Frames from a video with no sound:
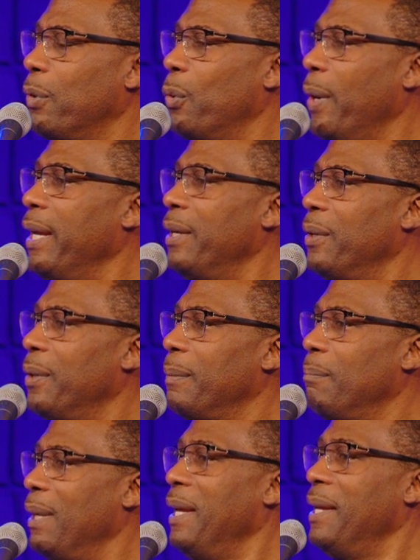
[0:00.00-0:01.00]

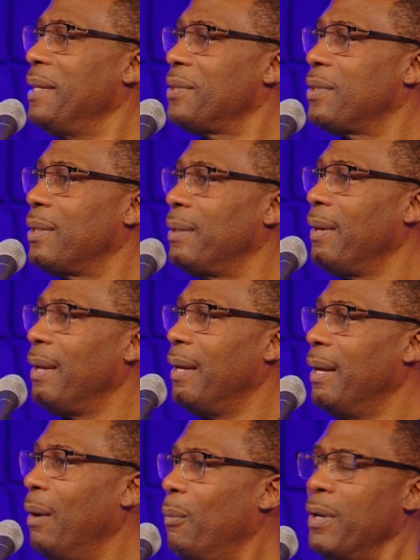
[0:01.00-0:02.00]
Greater, blessed.
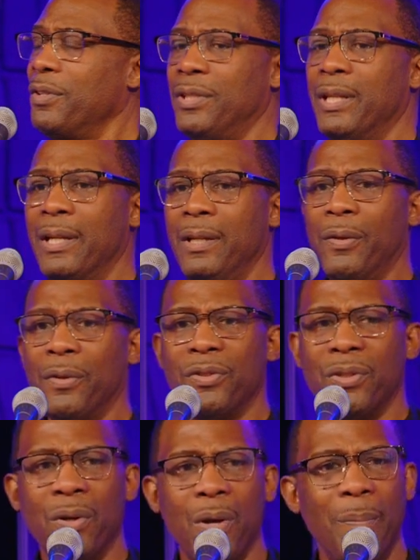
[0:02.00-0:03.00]
I want to sing another
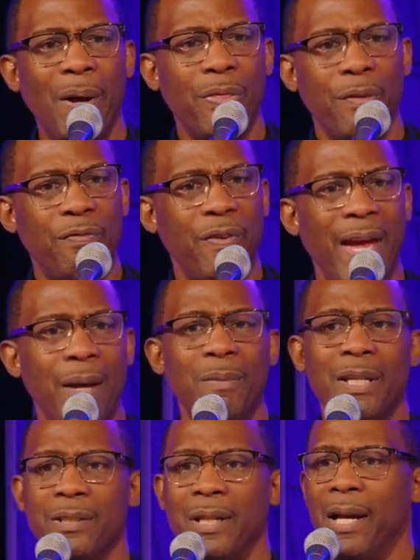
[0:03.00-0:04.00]
song about the
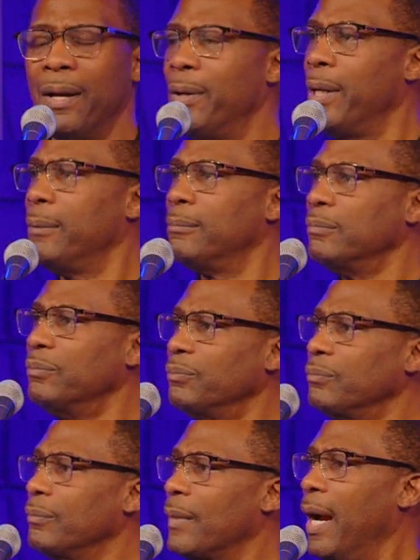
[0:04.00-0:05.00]
families now.
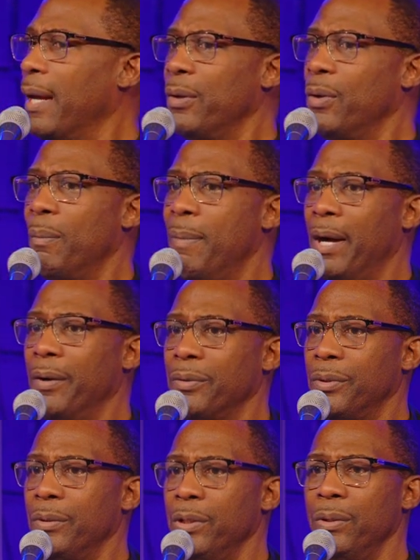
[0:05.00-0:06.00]
I don't know
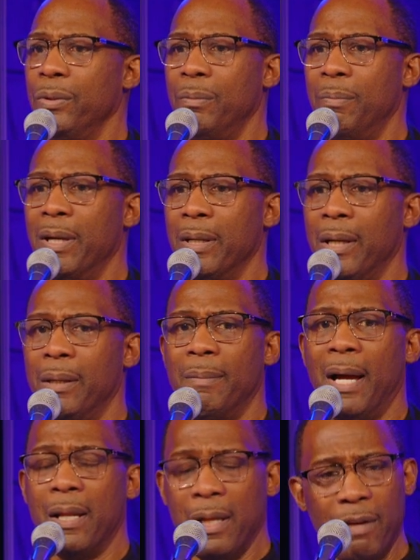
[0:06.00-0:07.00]
about you, but
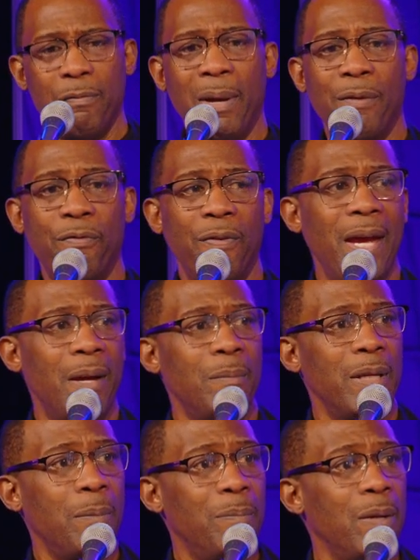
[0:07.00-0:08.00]
I love my
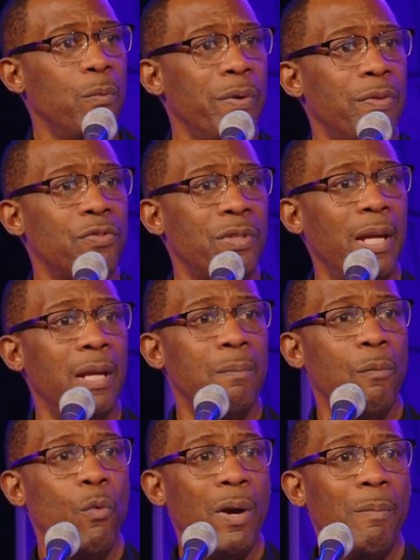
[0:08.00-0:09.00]
family. I've been with the
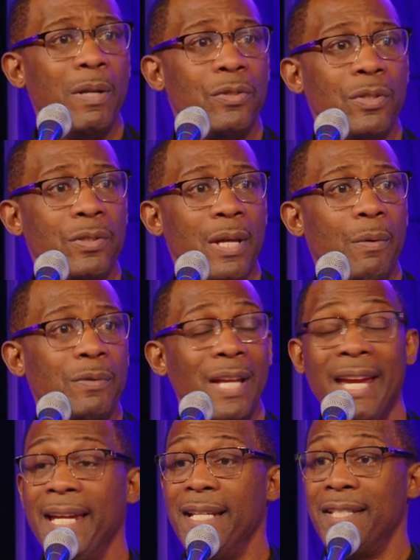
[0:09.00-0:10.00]
same woman since I was
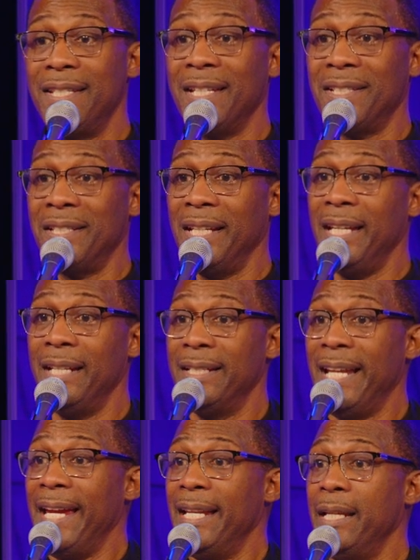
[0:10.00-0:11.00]
age
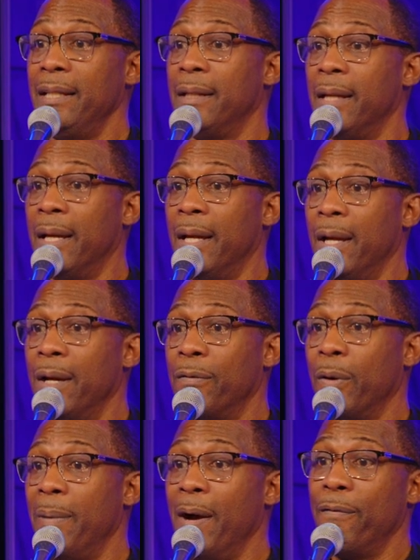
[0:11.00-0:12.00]
16, dating
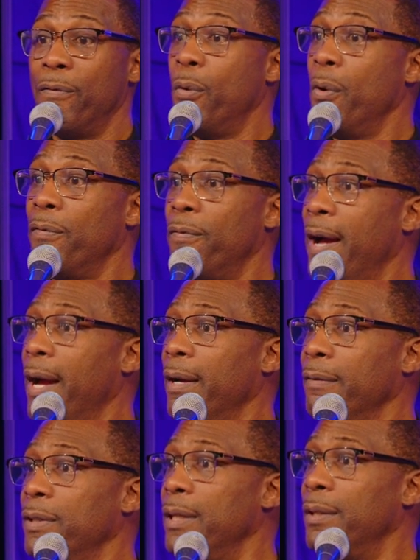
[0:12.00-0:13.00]
for about 4 or
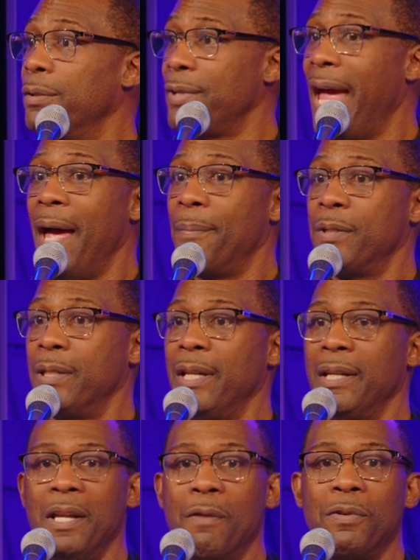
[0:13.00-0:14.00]
5 years.
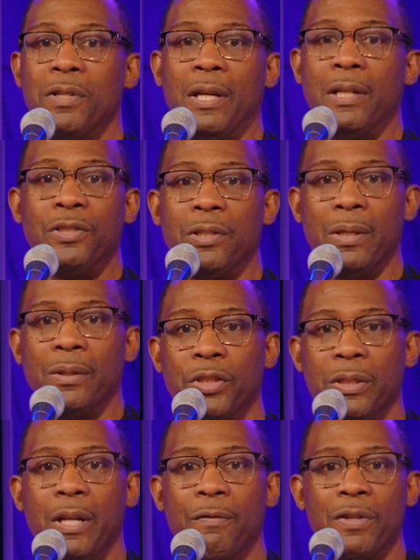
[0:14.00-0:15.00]
Abstinent, never touched her.
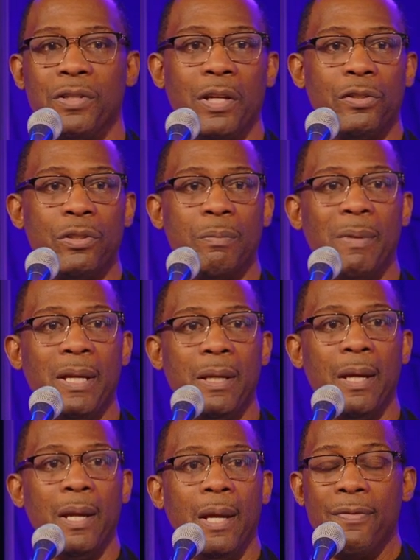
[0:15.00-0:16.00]
She never touched
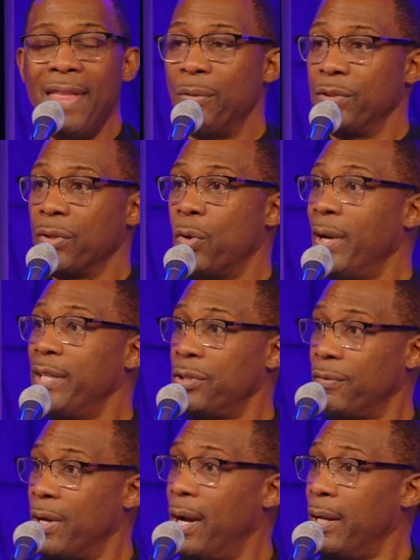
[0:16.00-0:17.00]
me. That was the
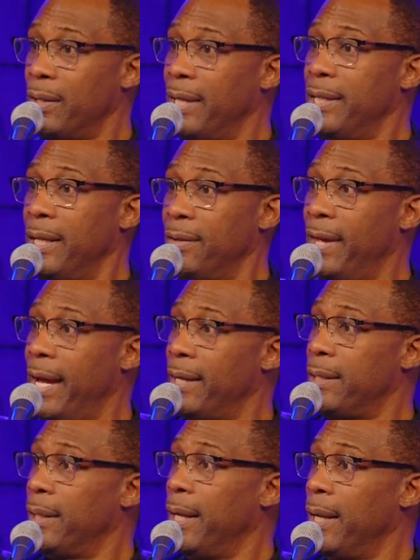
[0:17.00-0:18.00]
grace of God that did
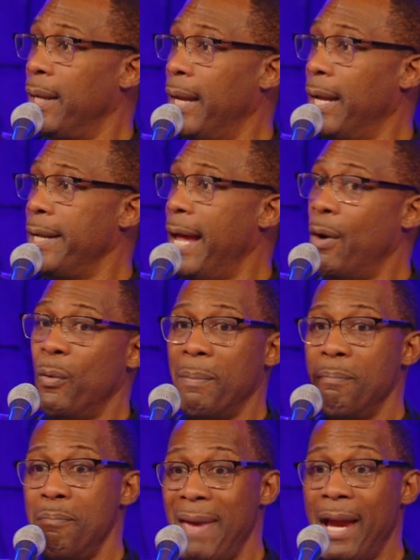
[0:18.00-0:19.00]
that. And now
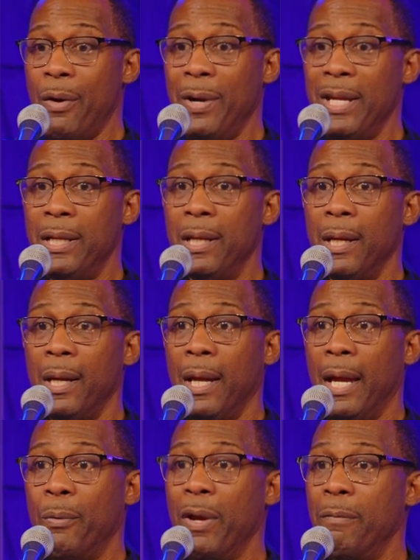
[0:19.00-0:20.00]
we're married
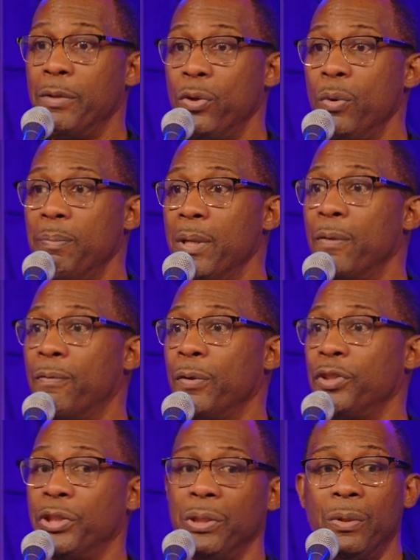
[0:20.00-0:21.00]
and we have two
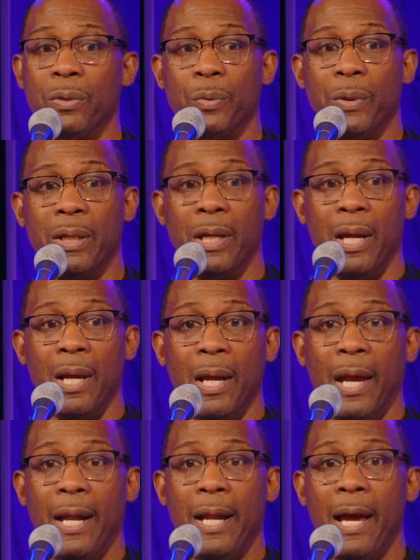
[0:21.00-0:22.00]
beautiful children.
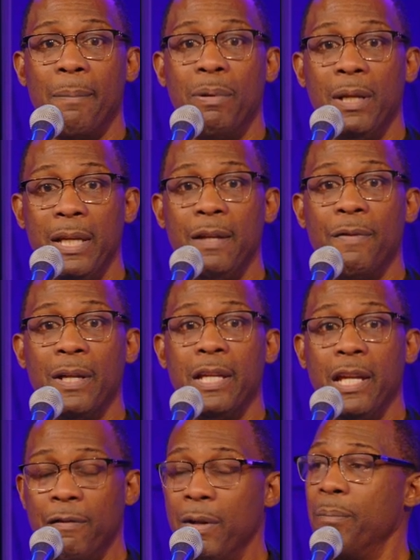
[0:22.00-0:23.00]
And I believe in
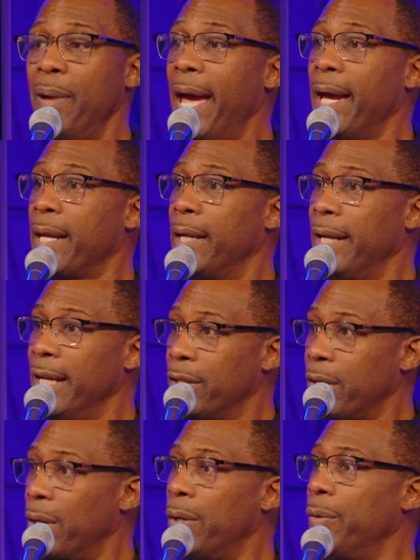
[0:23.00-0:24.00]
giving back and
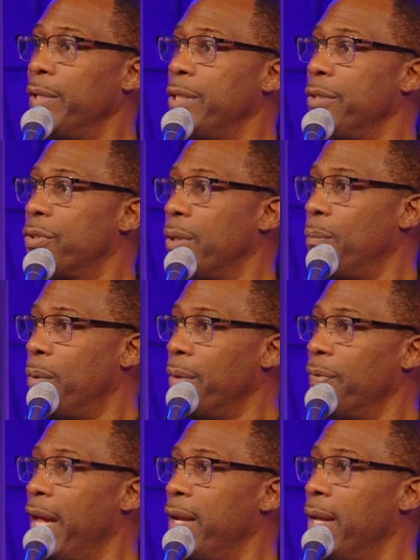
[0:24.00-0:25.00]
encouraging
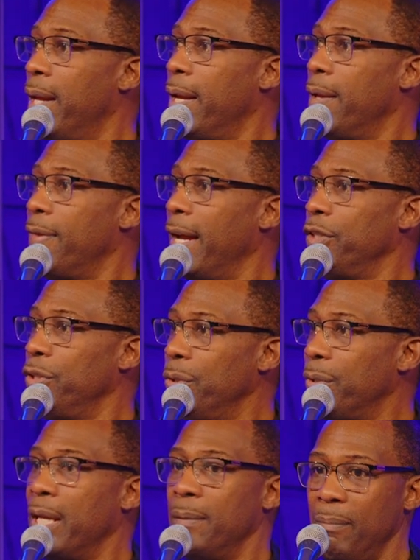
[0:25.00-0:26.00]
someone that
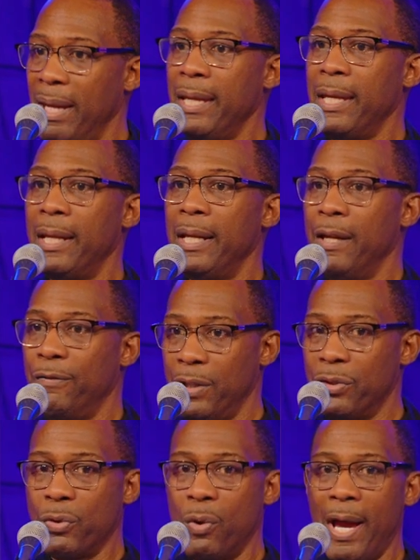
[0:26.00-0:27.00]
you can make it if
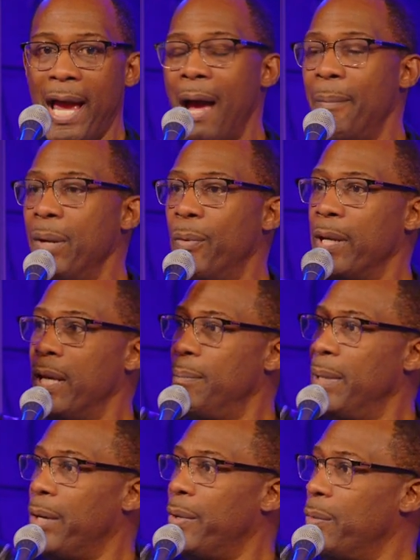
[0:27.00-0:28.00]
you try. How many want to get
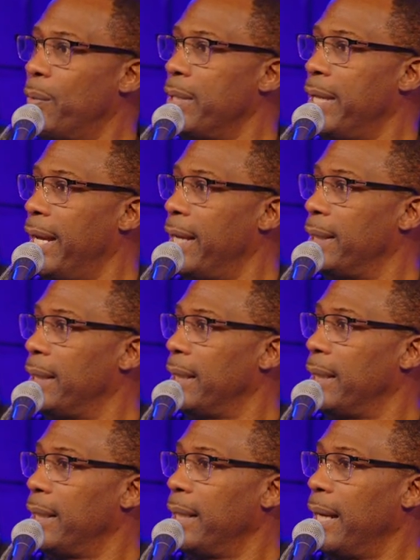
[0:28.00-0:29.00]
married one day?
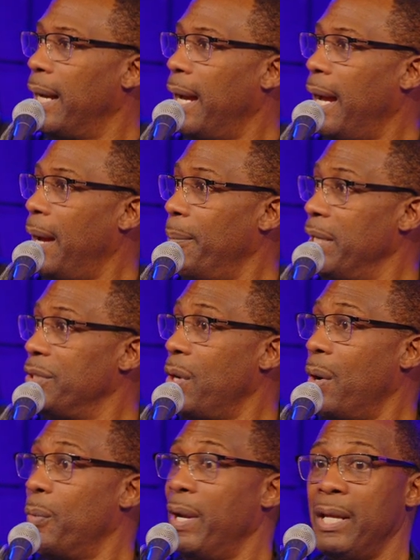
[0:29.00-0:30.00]
How many's
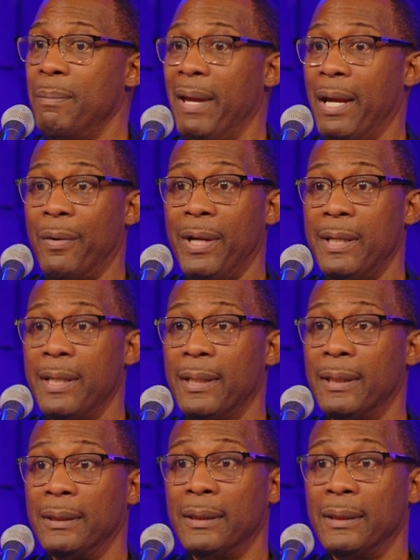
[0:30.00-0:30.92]
already married?